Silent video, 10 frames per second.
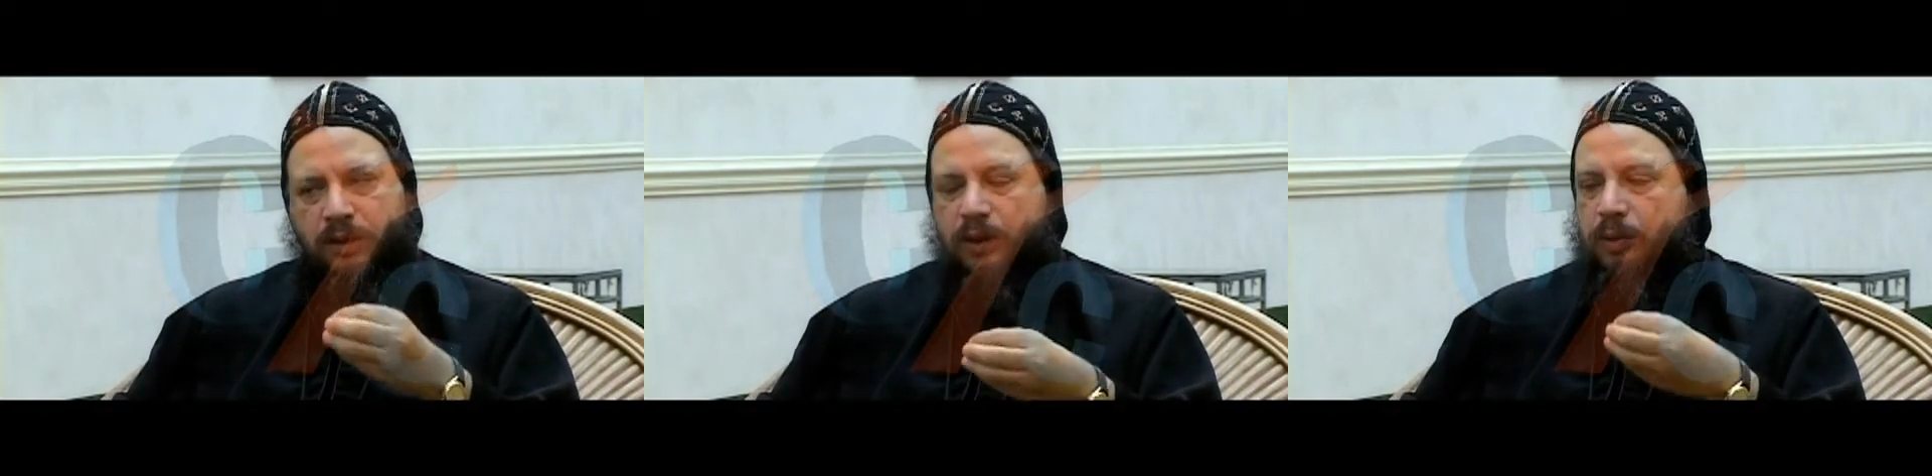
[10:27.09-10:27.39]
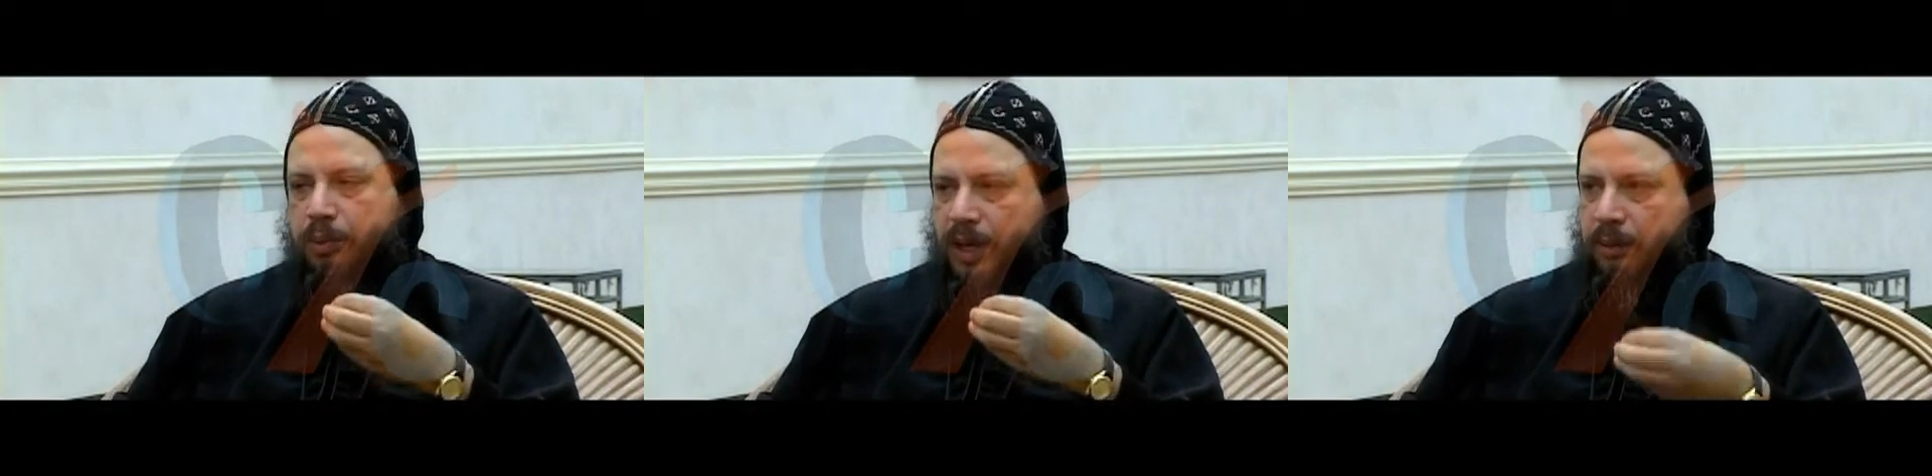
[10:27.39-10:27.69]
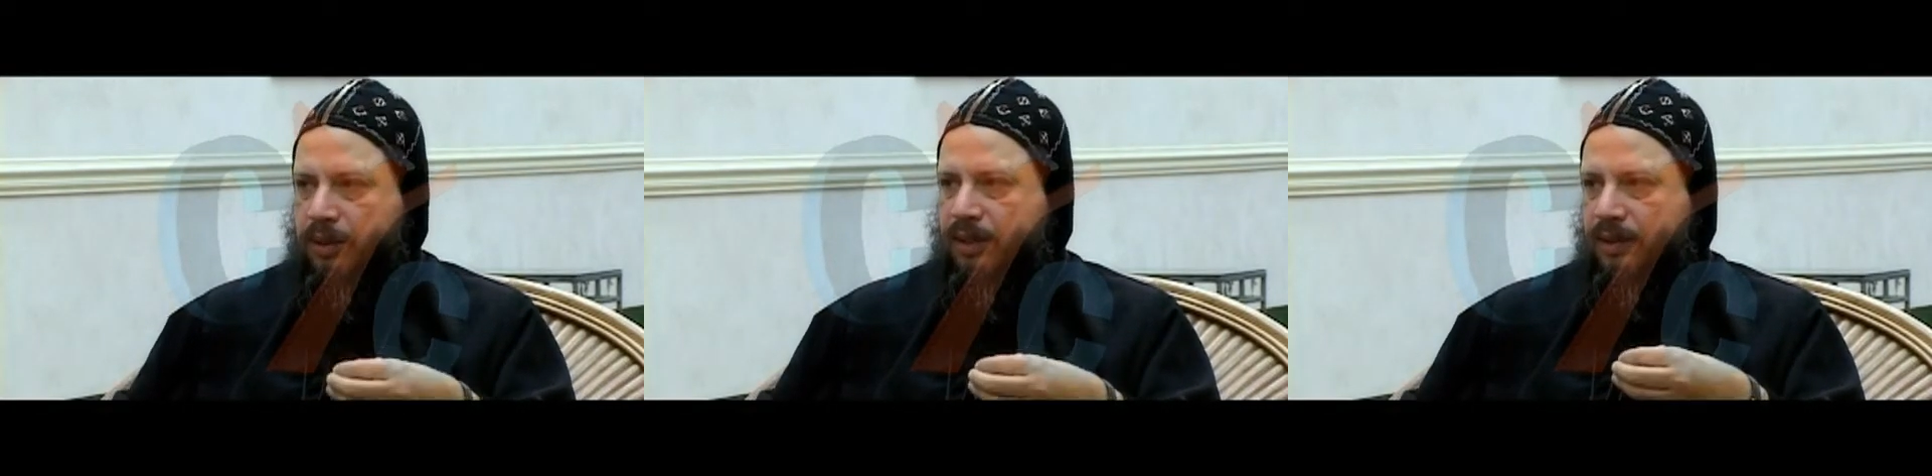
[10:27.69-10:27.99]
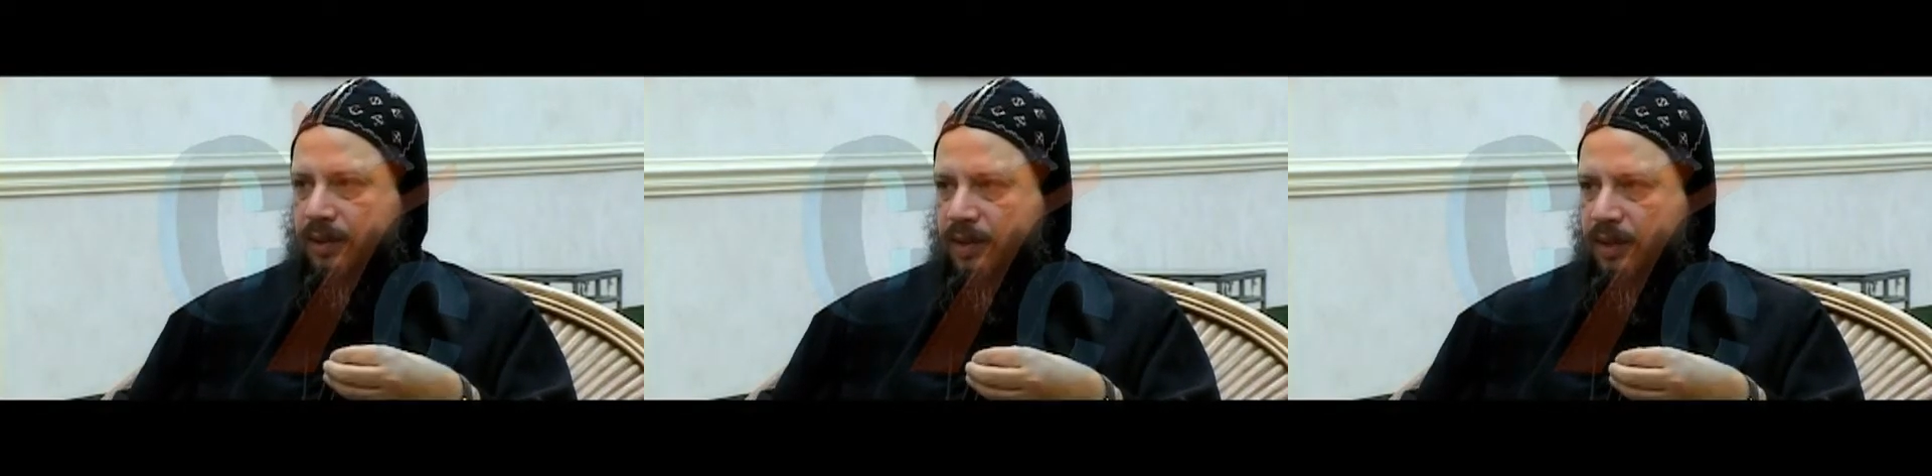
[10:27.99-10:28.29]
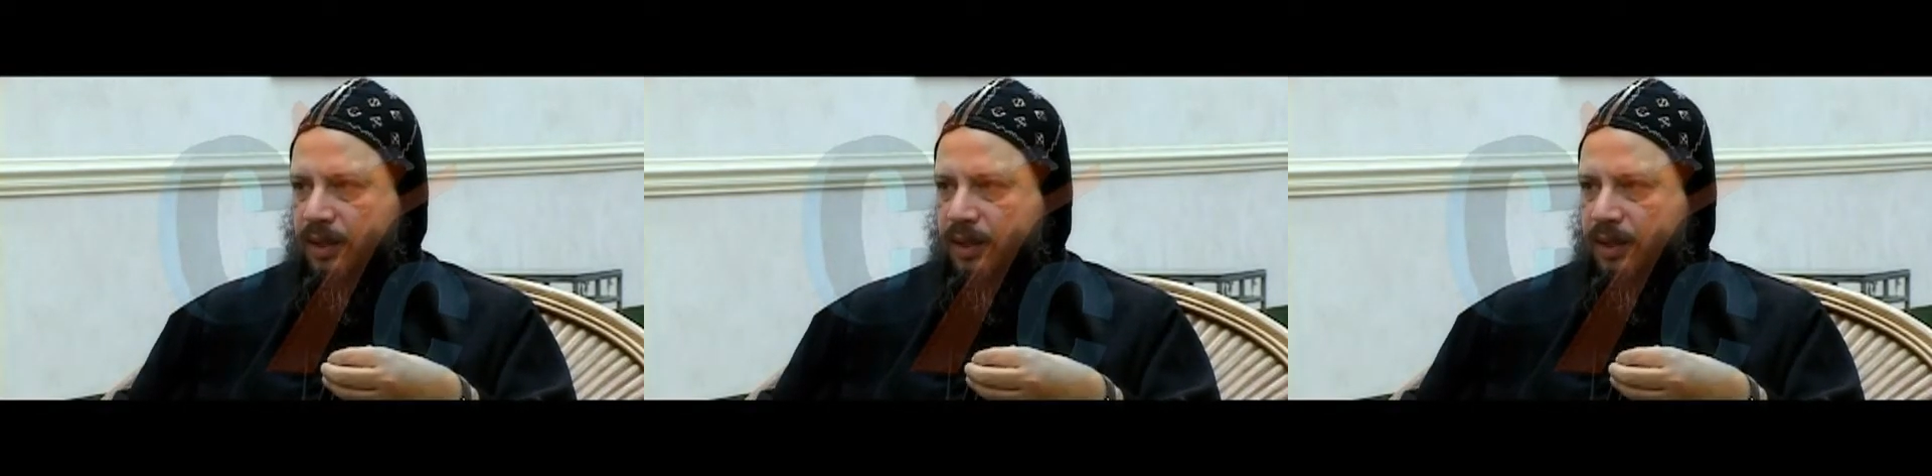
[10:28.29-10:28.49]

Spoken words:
good parameters